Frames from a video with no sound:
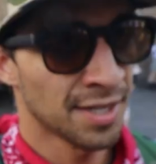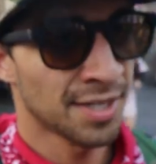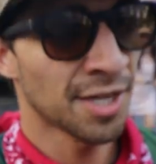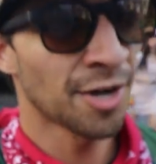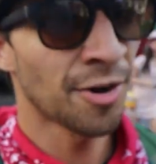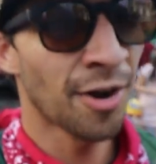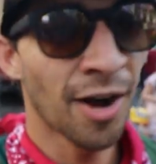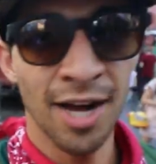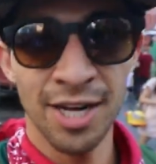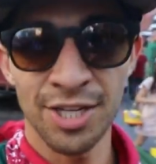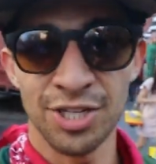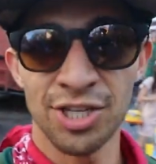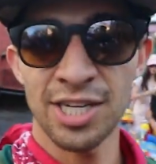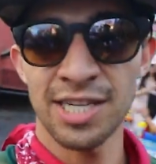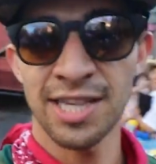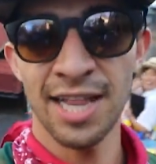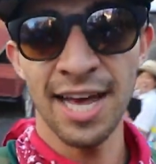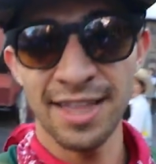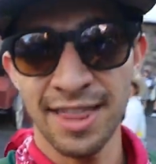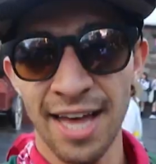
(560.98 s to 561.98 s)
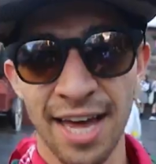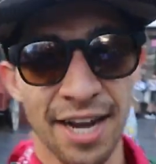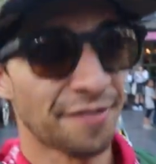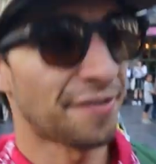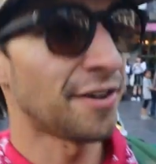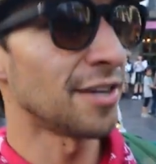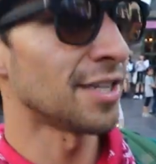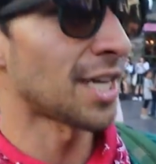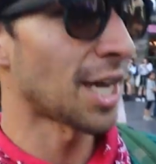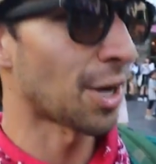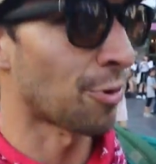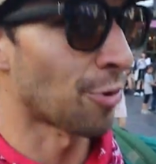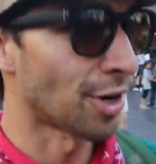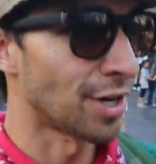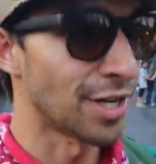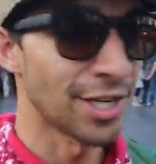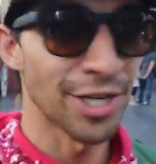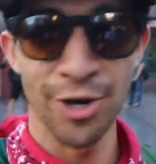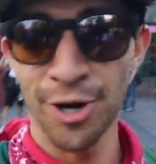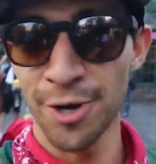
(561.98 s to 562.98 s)
So odd, just like that, it feels like
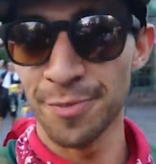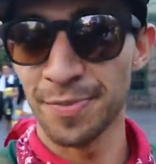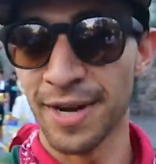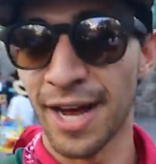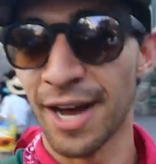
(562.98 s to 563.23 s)
we're in Europe